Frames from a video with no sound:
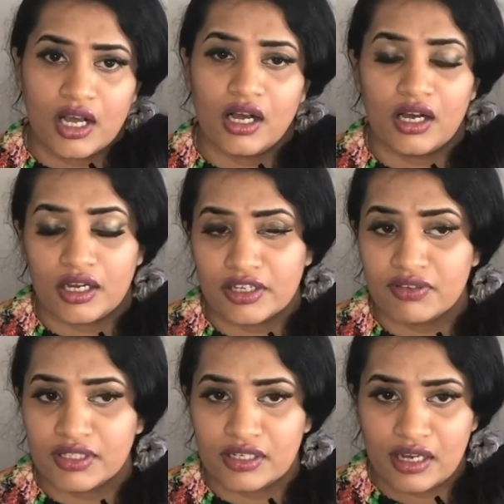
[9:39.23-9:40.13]

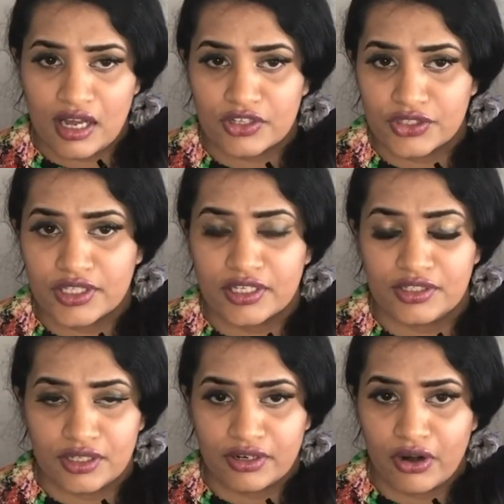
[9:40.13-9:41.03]
Even the last year it's
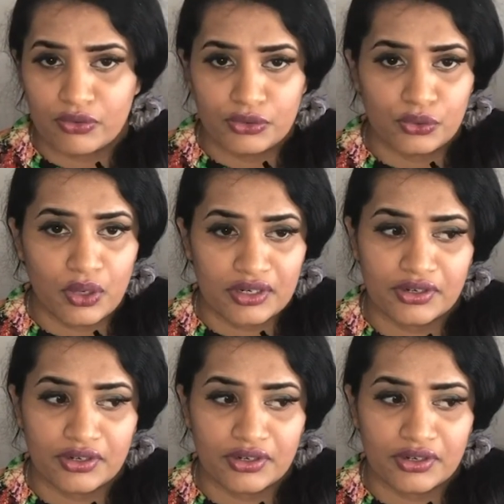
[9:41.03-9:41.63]
around 200,